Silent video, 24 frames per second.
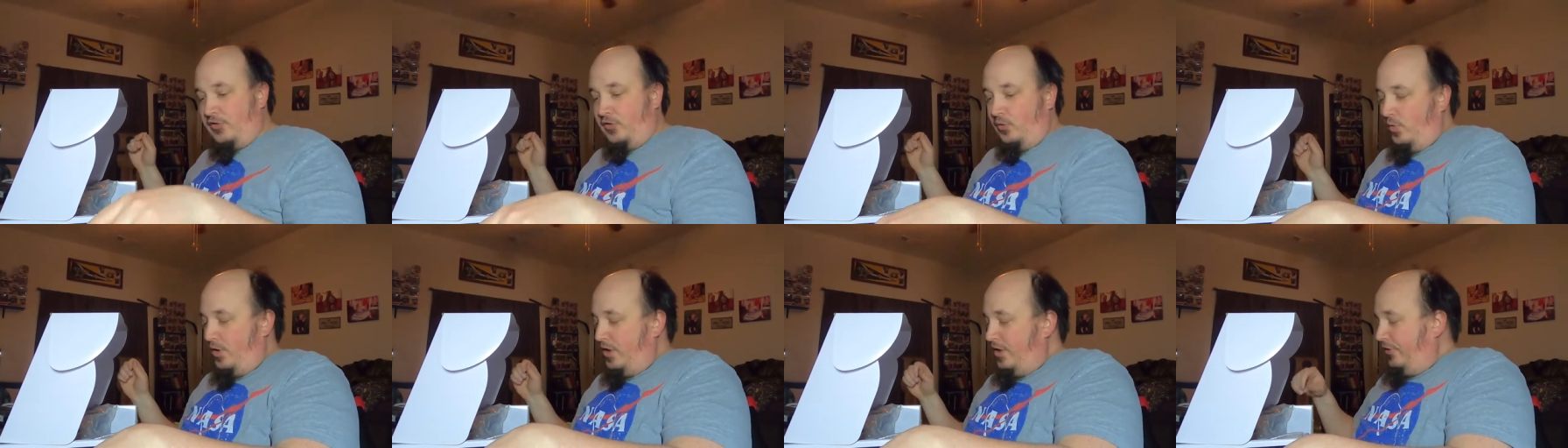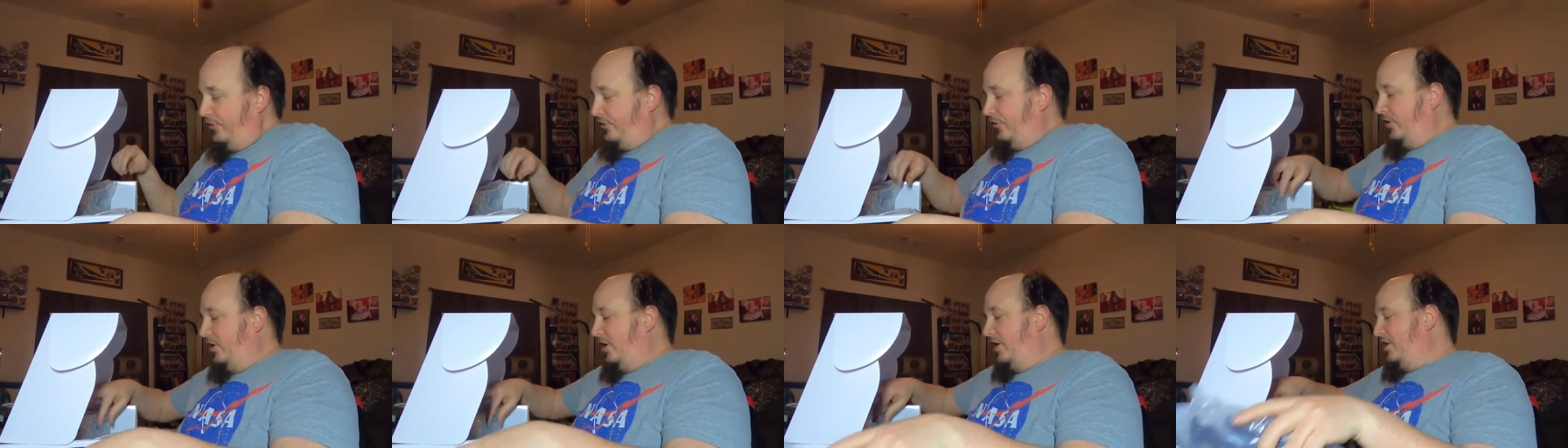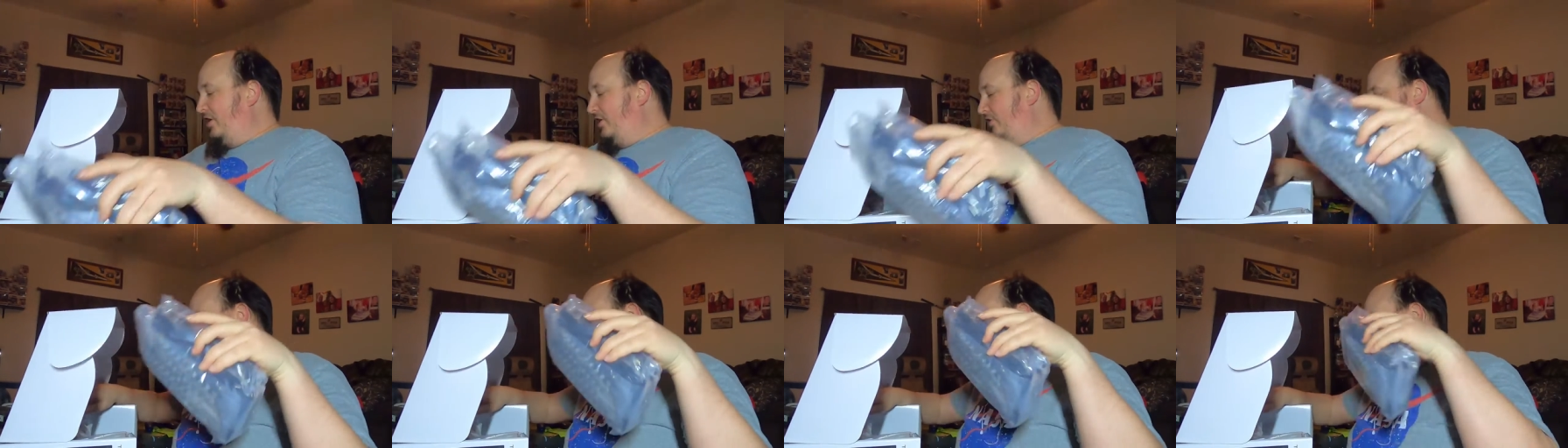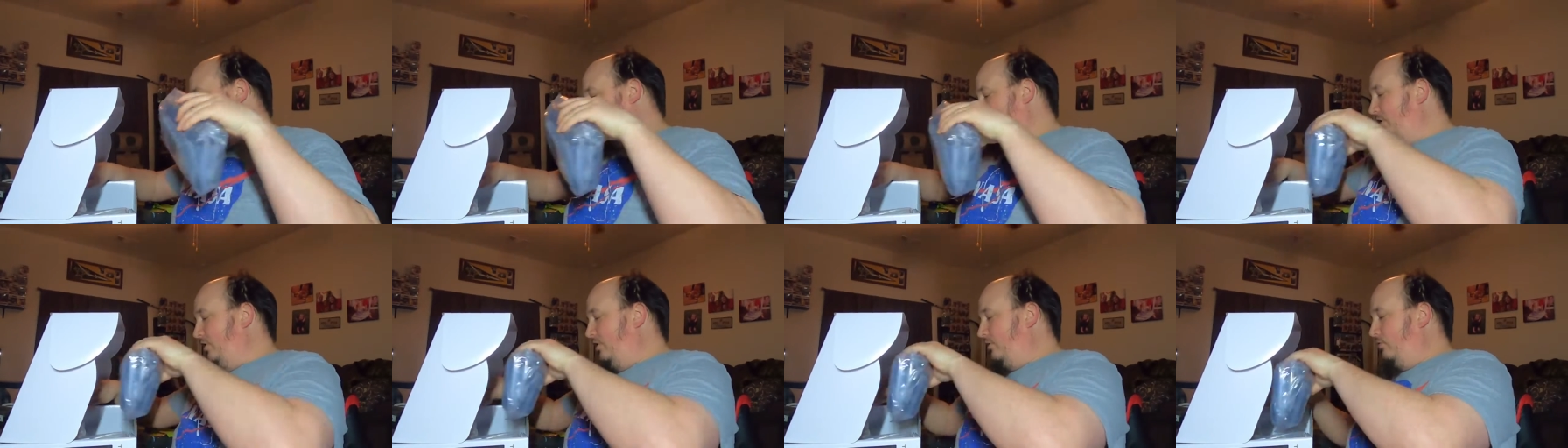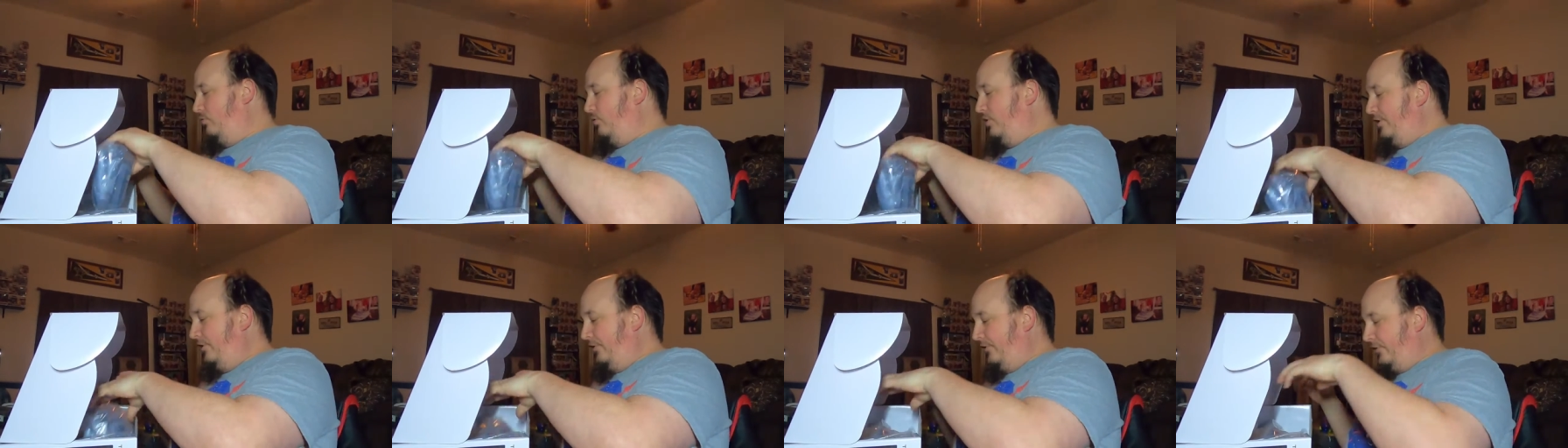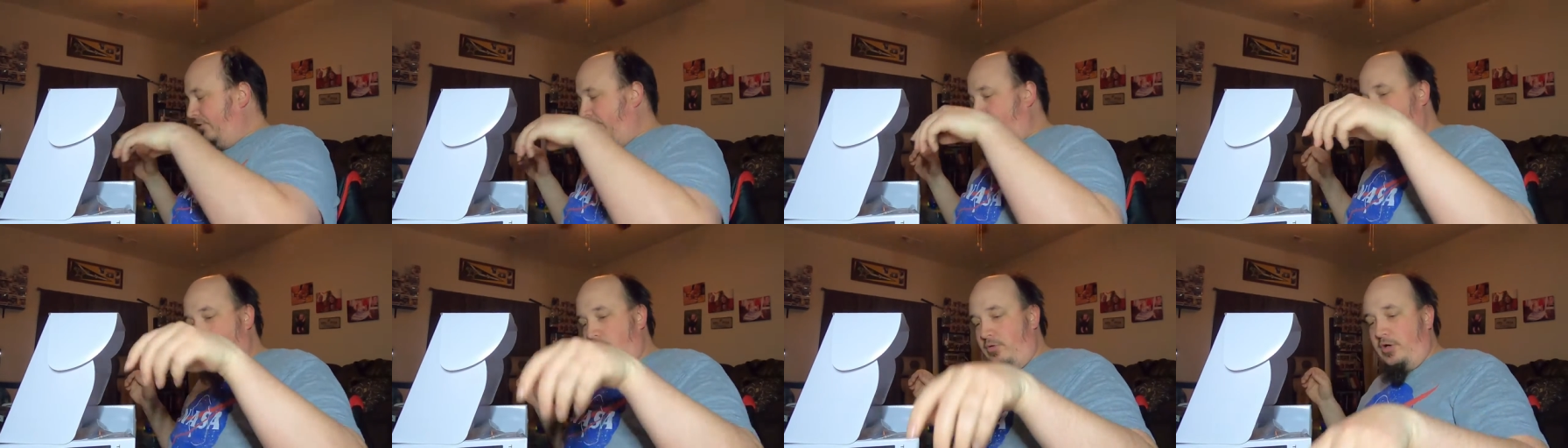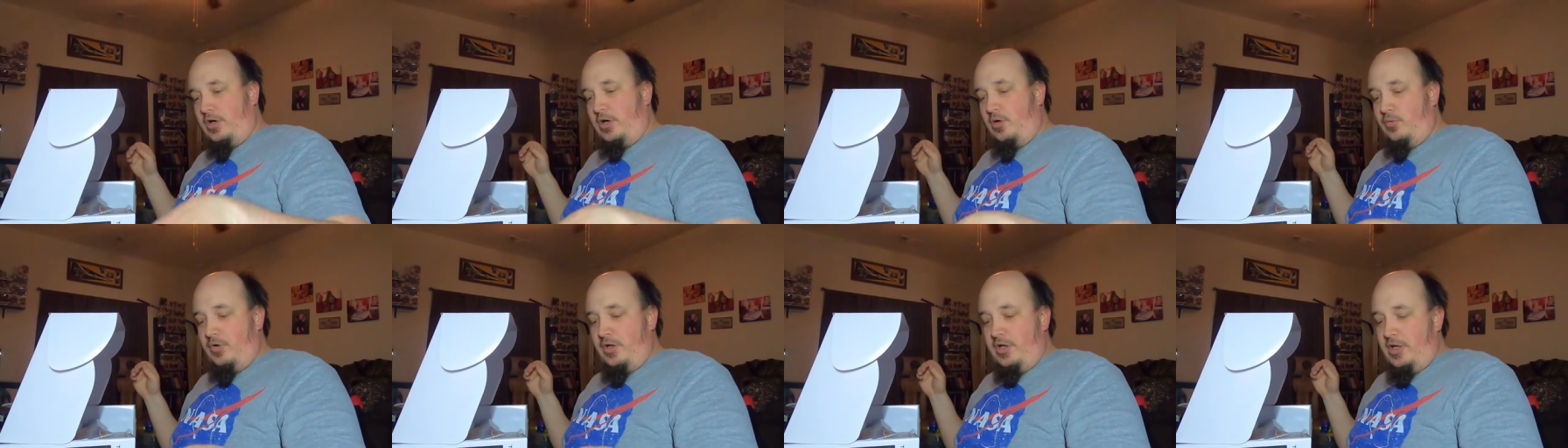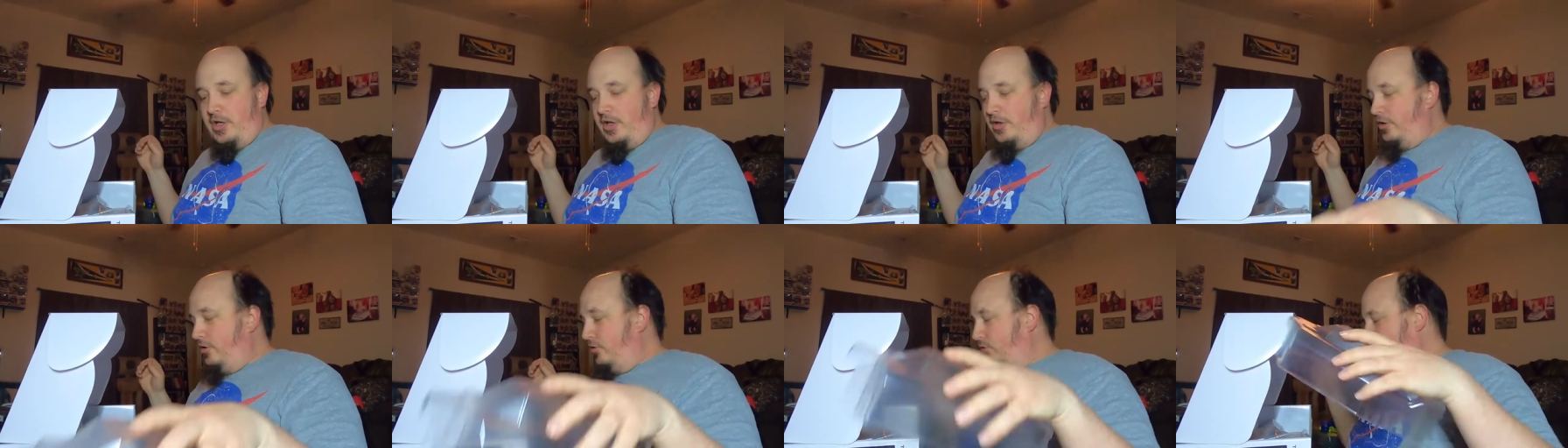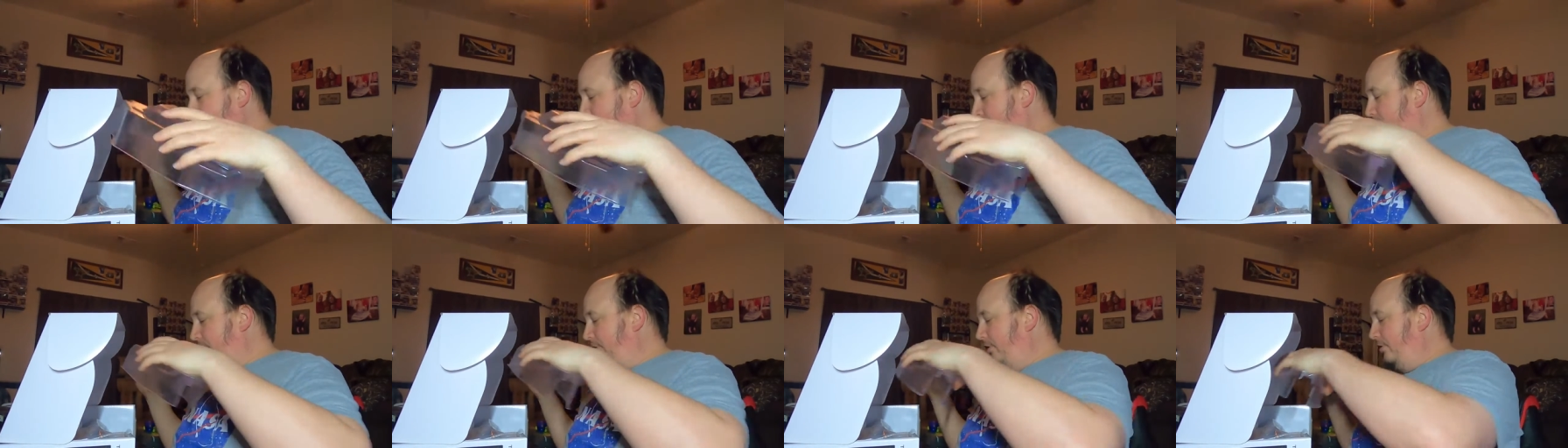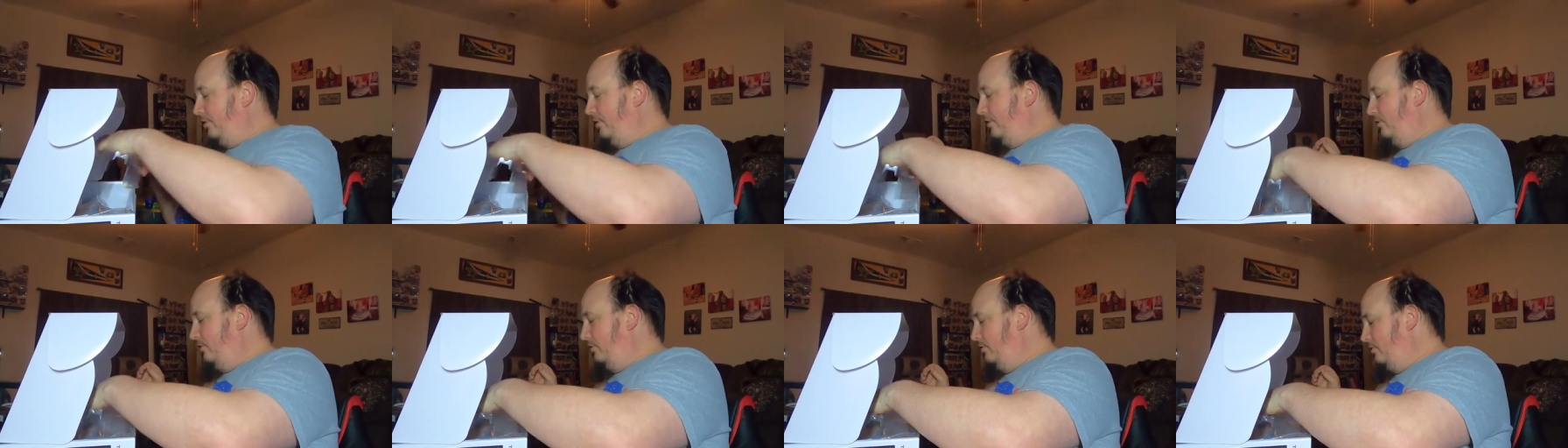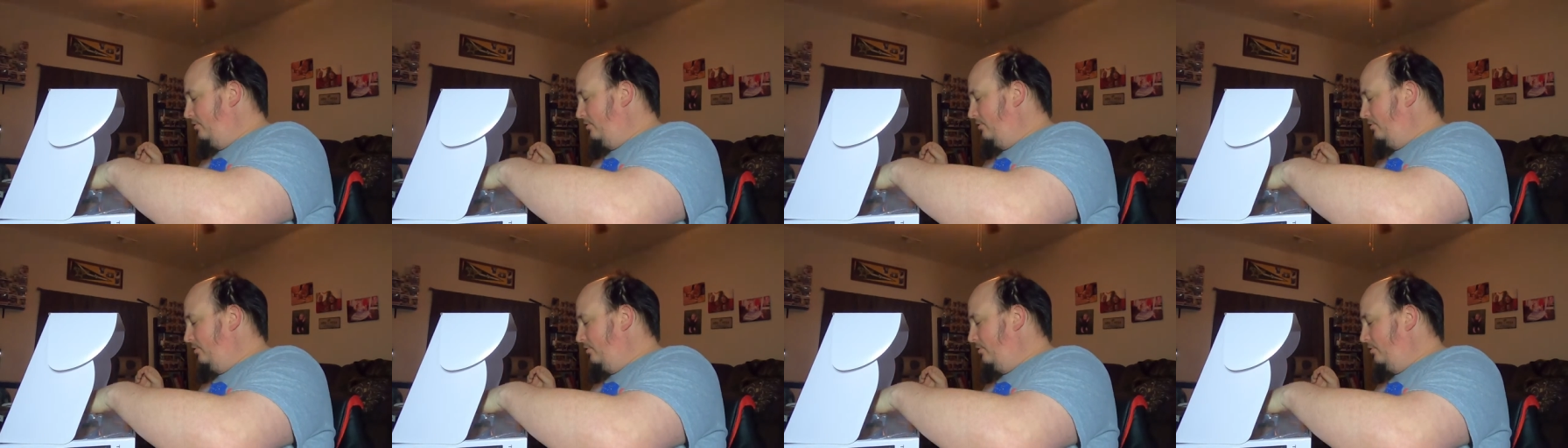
So what else did I get this week? What else did I order? I went ahead and ordered